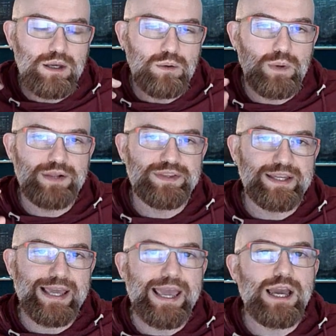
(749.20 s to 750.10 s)
While the
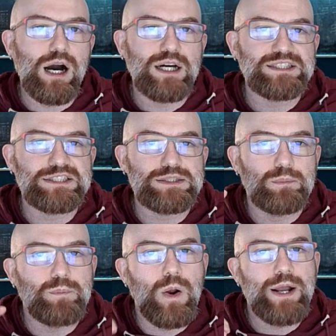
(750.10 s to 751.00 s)
chaos
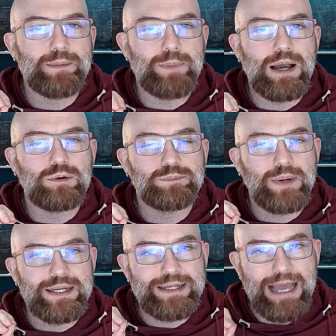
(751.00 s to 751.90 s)
brought about
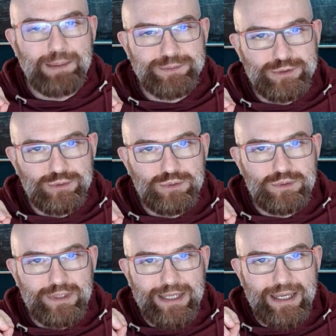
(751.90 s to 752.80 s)
by
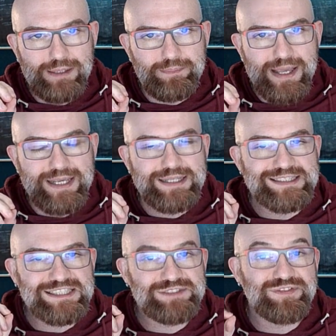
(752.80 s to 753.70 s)
Neptune can make
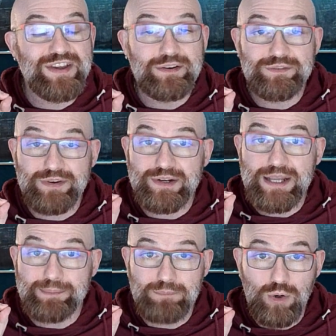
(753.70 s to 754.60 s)
us very,
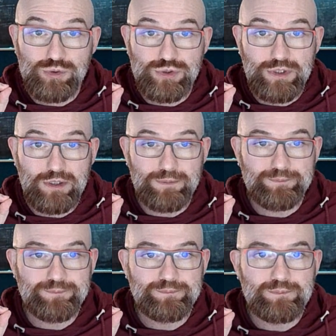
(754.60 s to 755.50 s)
very emotional.
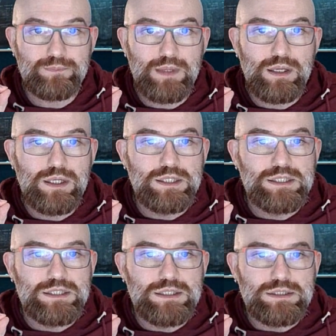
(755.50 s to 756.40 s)

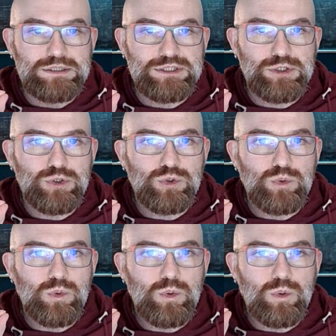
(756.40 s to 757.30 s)

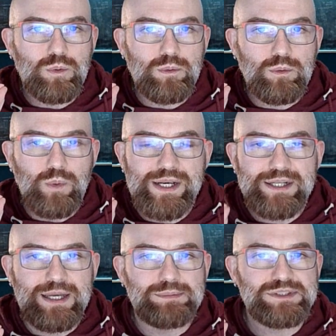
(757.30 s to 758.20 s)
So when
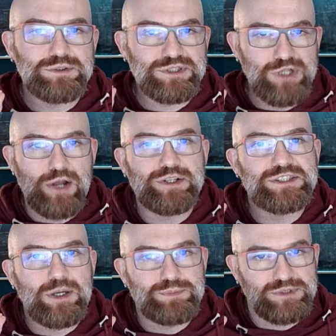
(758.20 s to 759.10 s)
it comes to
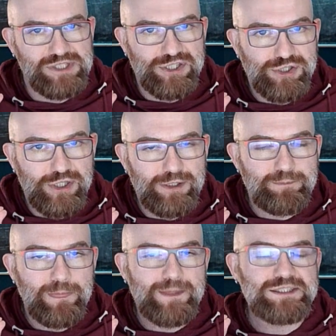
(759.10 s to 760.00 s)
Saturn's
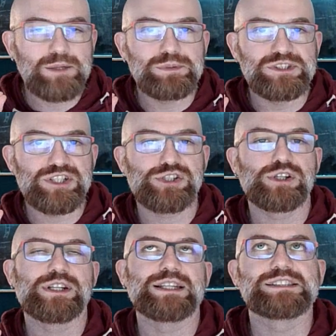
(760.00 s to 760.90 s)
opposition, this
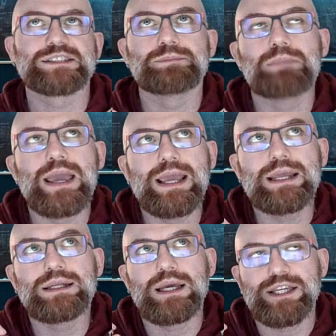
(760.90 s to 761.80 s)
opposition is the
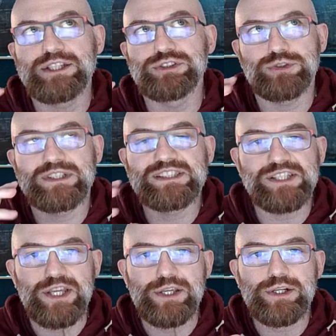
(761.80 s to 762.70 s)
main hindrance
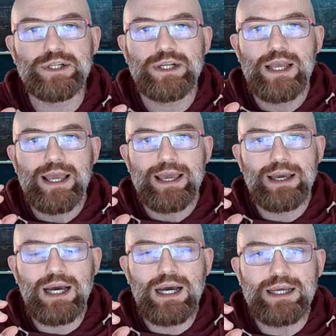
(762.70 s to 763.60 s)
here.
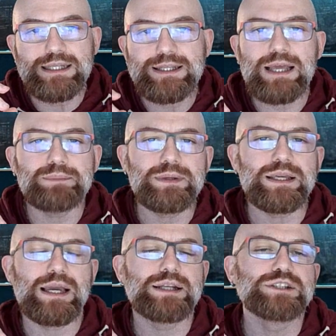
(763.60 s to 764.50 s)
It can
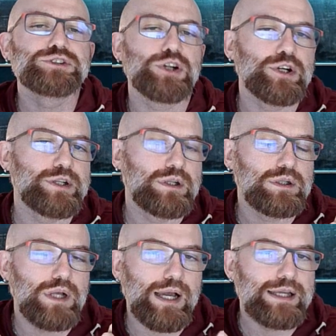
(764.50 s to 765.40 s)
be an
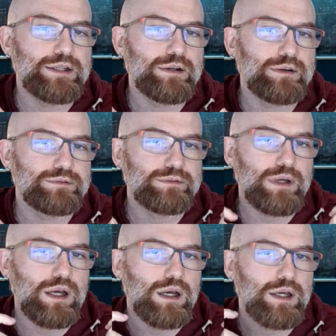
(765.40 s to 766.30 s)
internal kind of
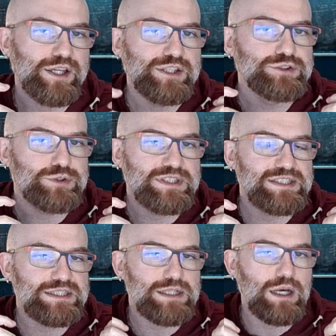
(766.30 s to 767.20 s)

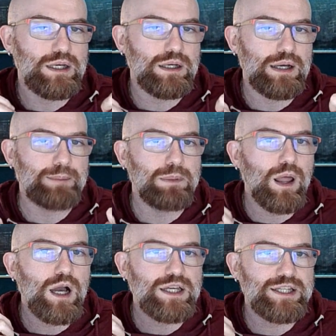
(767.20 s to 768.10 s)
hindrance, a
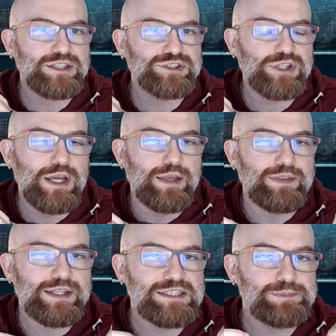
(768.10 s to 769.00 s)
blockage
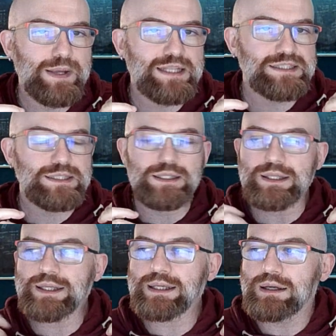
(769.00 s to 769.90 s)
that is
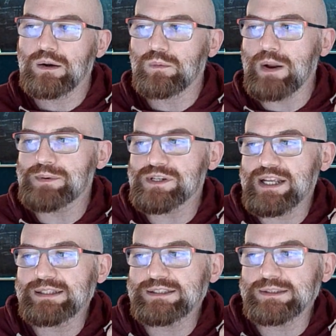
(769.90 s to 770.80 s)
basically
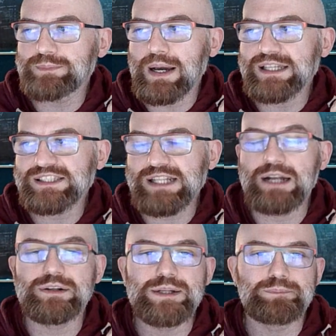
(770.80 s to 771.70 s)
represented by
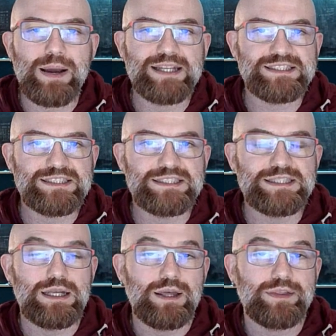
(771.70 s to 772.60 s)
Saturn in Pisces.
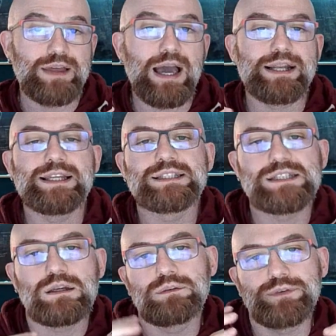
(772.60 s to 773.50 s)
That is
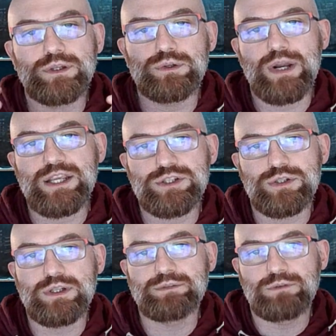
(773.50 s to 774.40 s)
a
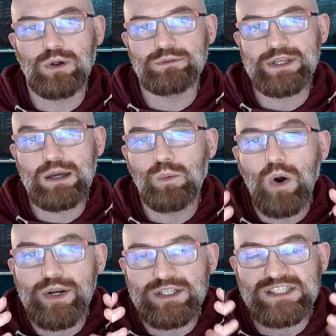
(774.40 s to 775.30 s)
configuration involving a
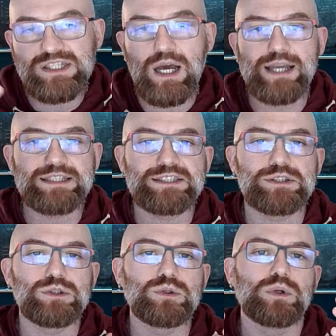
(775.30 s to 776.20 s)
water sign,
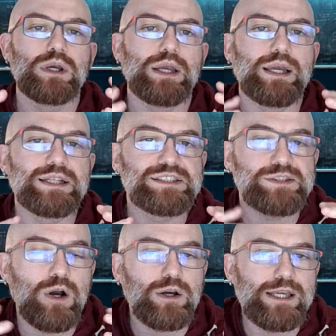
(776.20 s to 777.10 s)
so it is
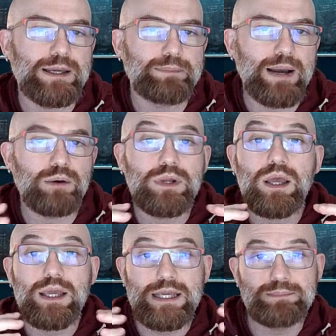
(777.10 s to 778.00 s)
talking
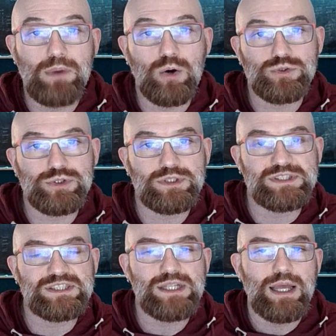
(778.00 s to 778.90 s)
about
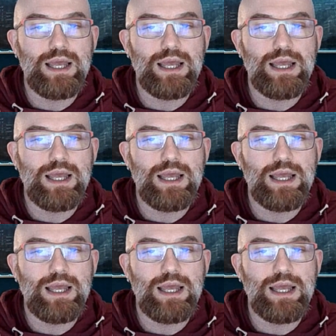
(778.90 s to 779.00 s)
emotions.